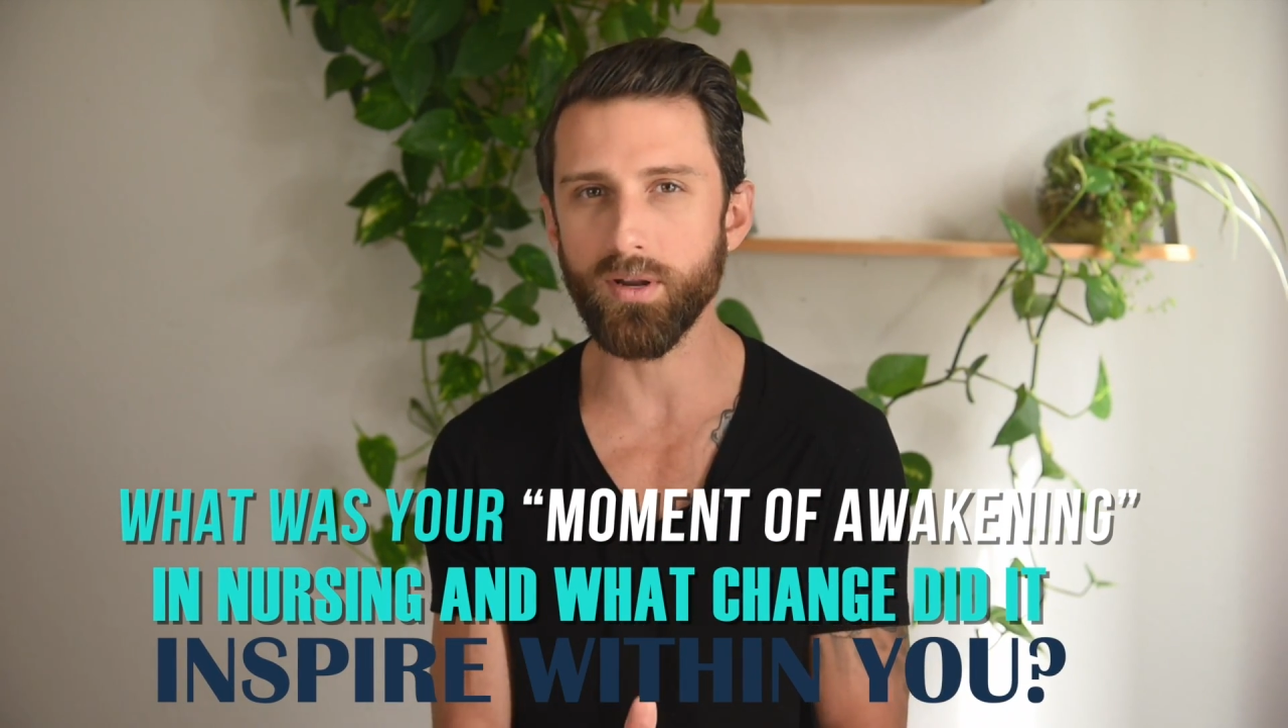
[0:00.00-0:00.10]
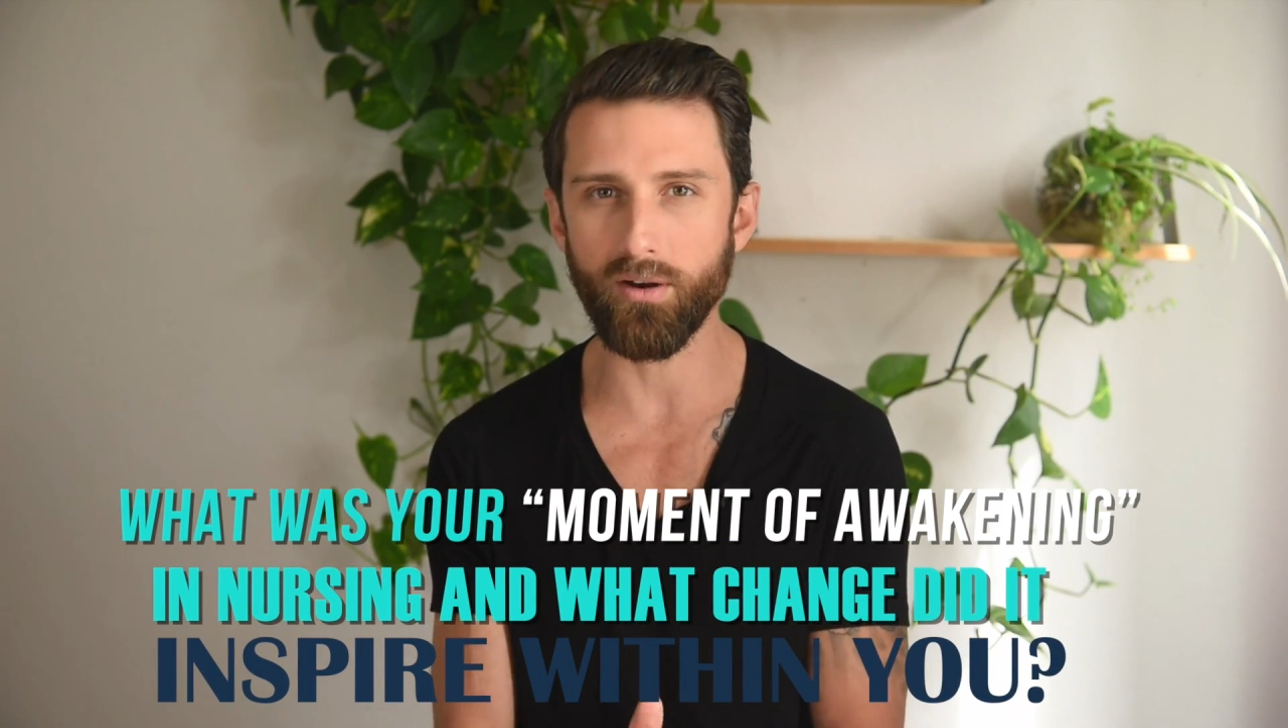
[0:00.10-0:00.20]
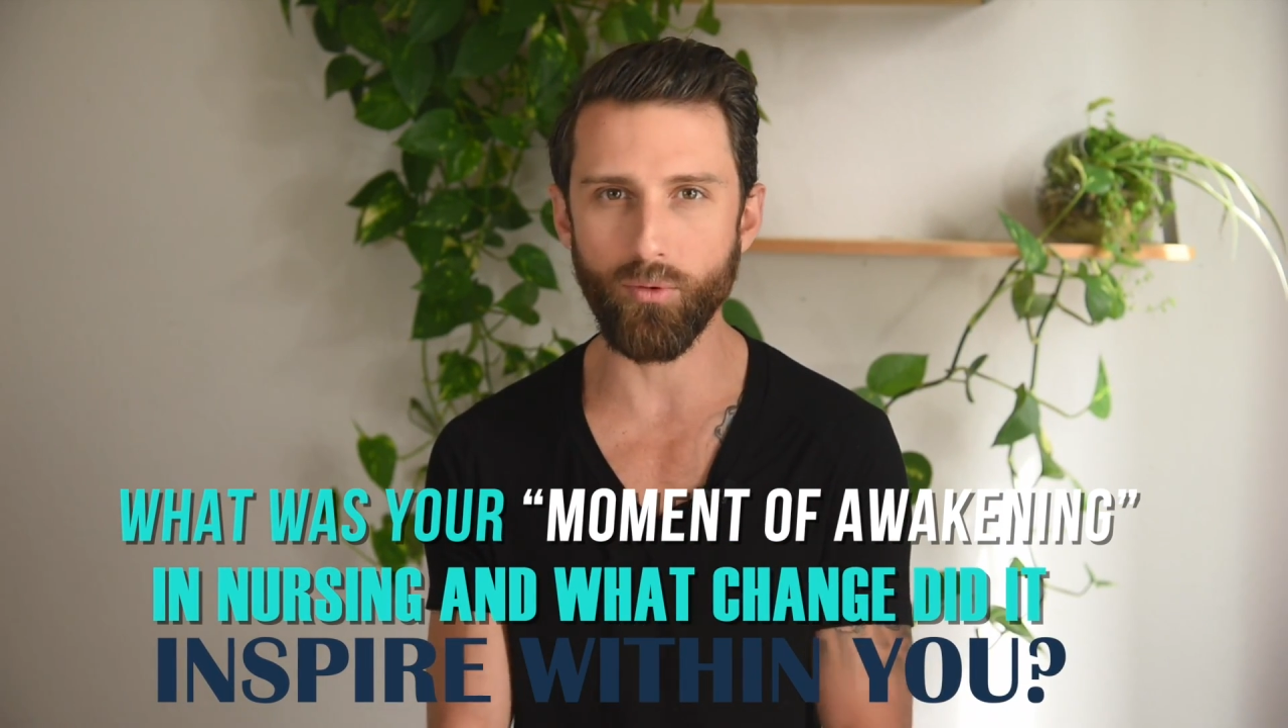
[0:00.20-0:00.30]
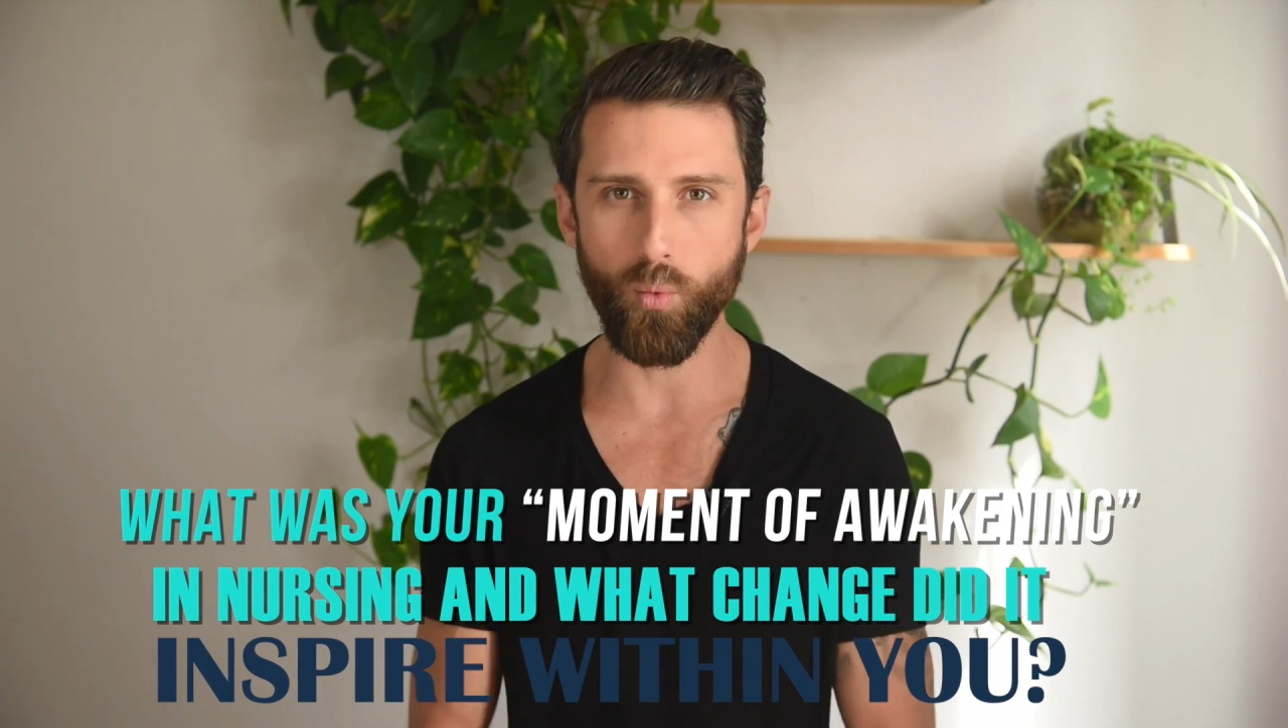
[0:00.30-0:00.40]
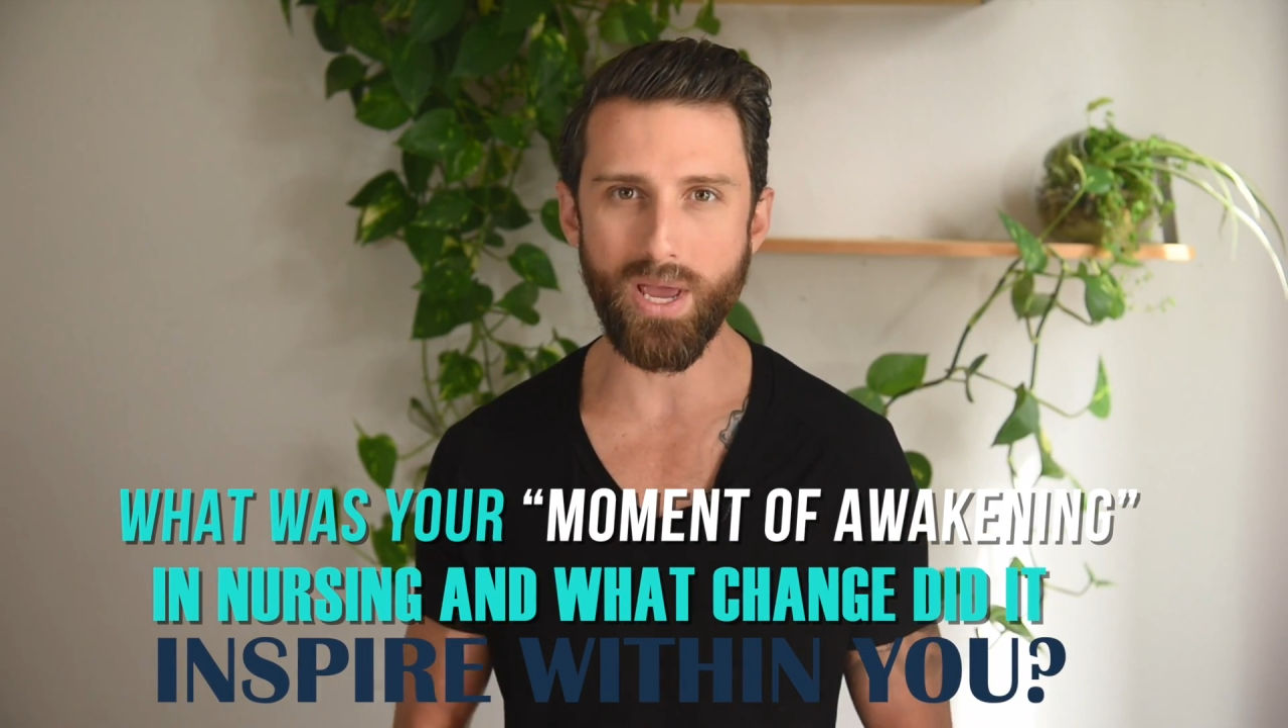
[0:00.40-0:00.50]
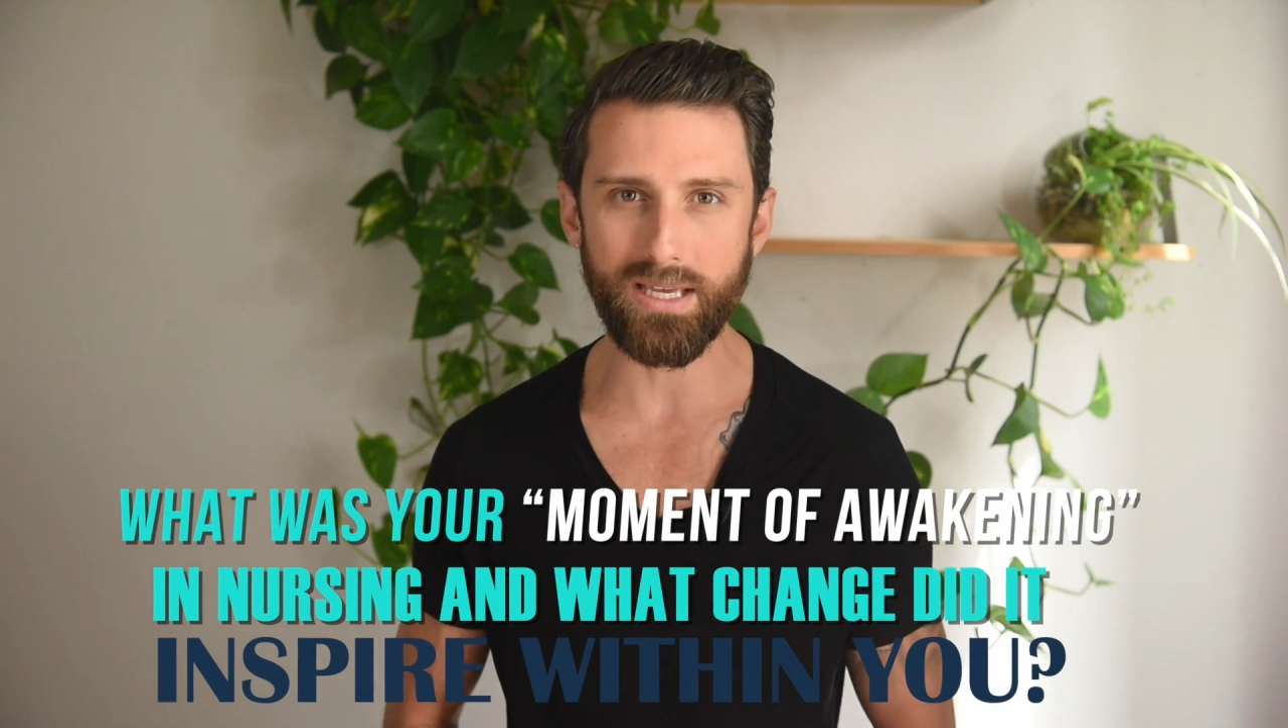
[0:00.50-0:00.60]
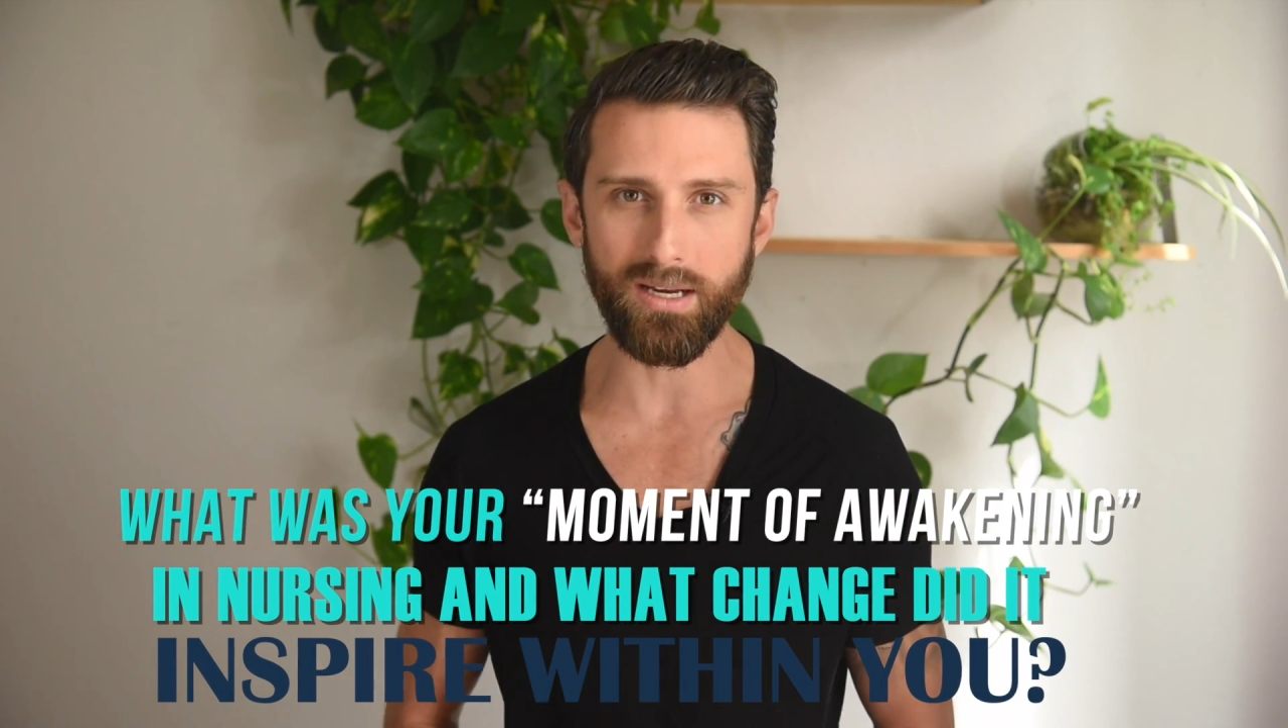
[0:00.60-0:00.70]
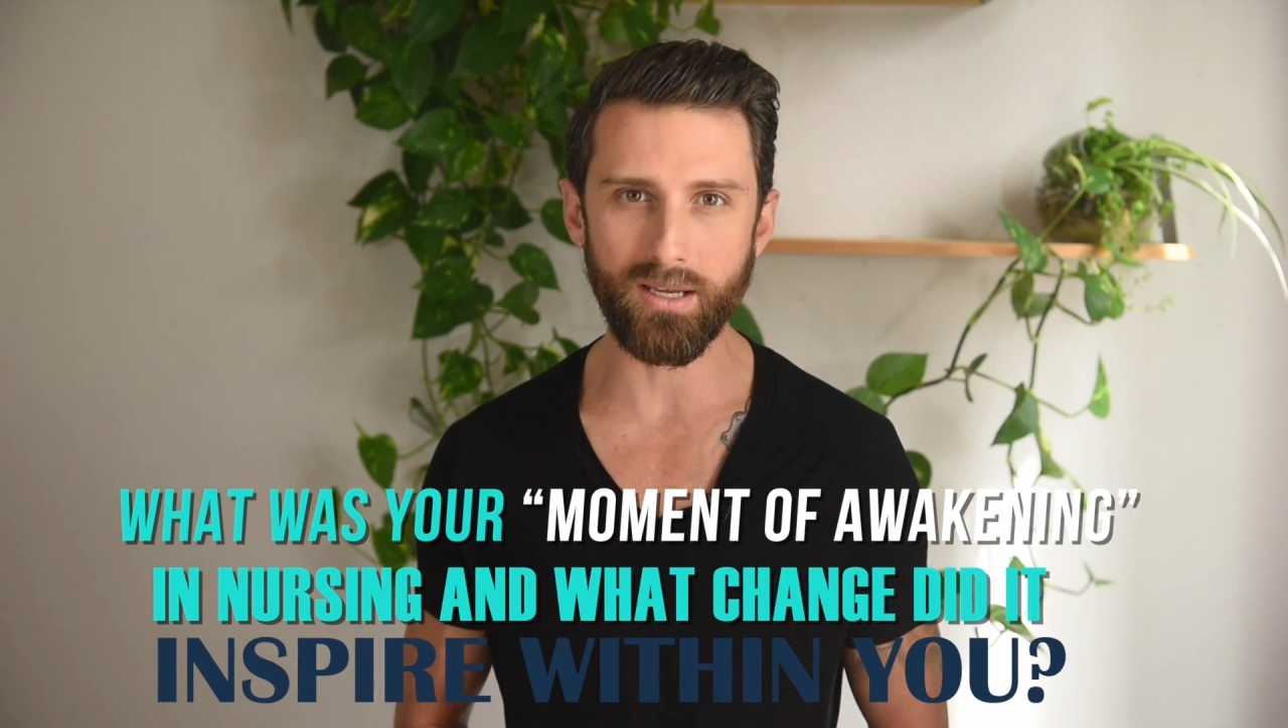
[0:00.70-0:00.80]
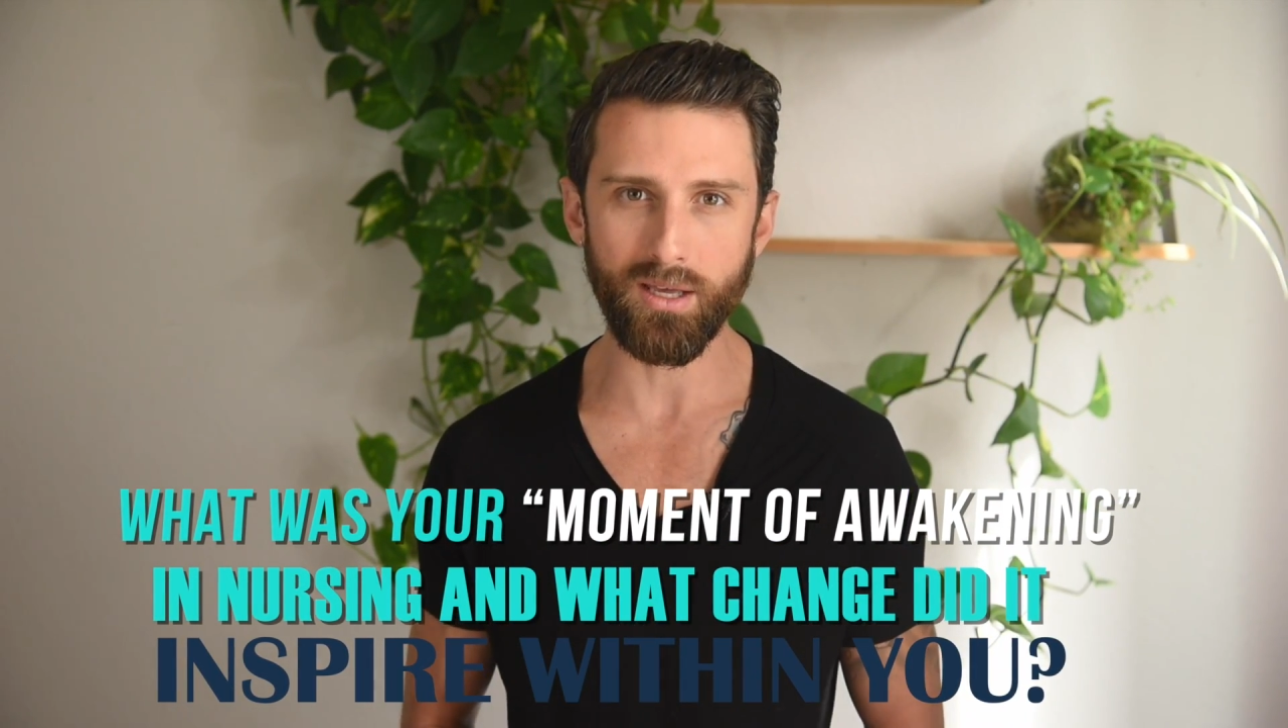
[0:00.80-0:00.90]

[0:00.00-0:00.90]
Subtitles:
of awakening